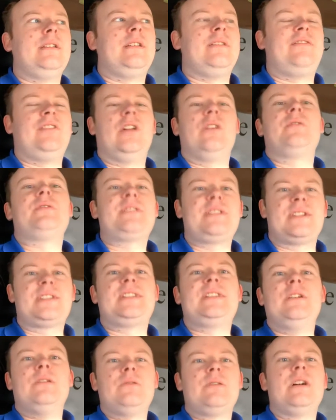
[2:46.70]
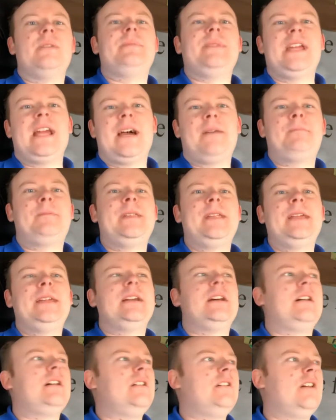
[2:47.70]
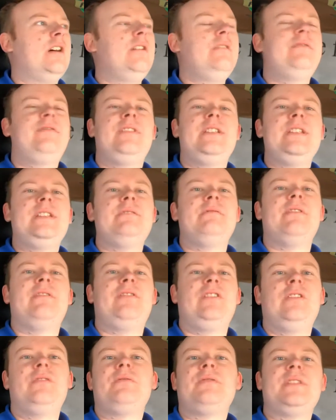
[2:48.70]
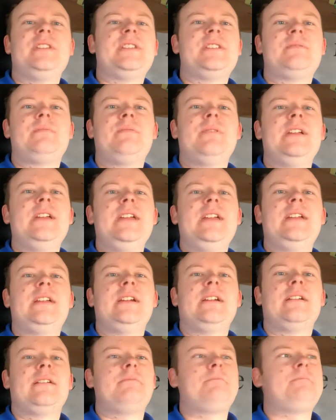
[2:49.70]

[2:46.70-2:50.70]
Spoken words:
The vlogs are still going to be happening. I'll hopefully do a vlog this week.